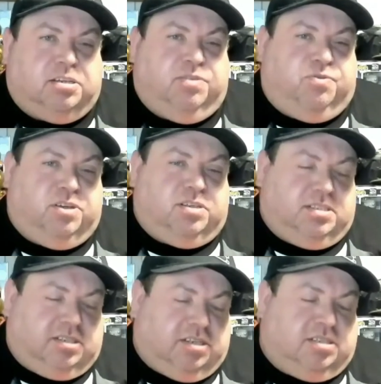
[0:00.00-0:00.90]

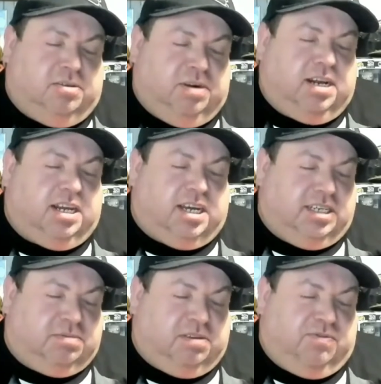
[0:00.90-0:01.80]
Because they
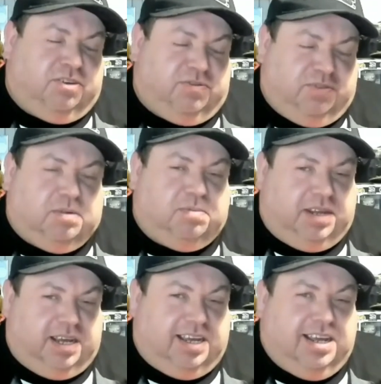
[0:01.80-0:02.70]
realised when they first
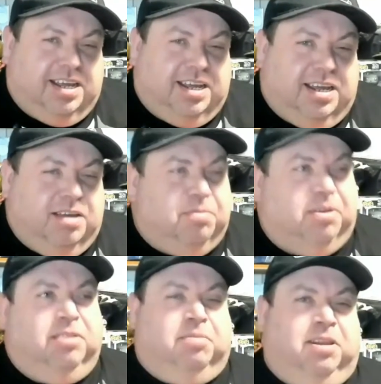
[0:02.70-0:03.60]
filmed it,
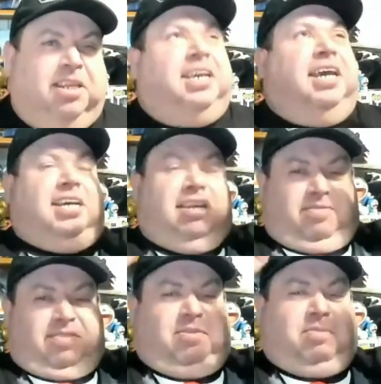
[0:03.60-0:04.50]
when the Kit
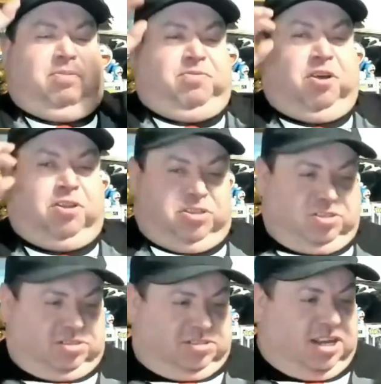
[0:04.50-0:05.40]
Kat wrappers fall,
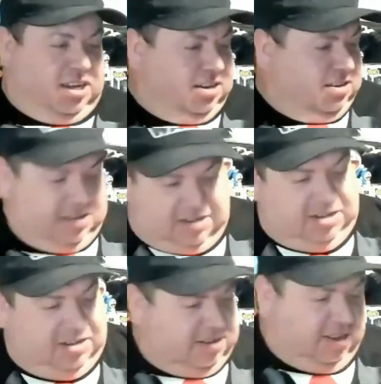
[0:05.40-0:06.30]
they're just like
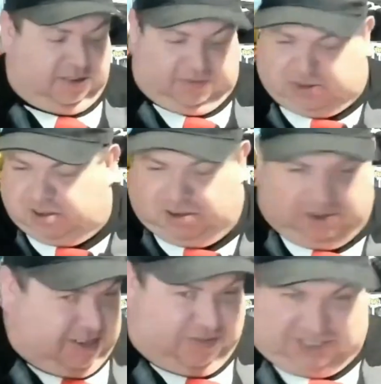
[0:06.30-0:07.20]
on the
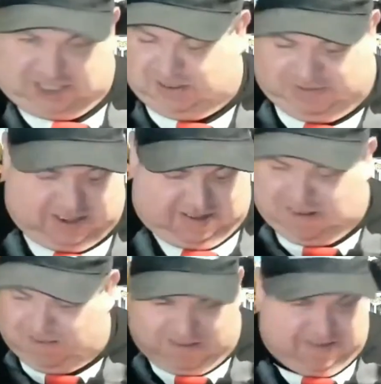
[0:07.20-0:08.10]
floor looking for stuff
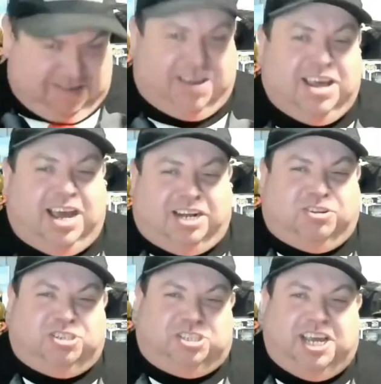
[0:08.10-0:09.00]
like this. Is like,
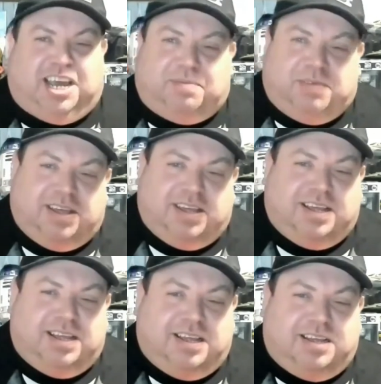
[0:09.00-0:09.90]
it looks shit.
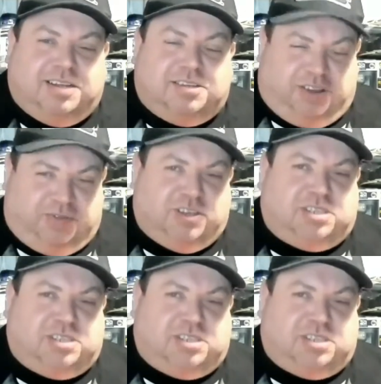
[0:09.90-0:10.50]
So the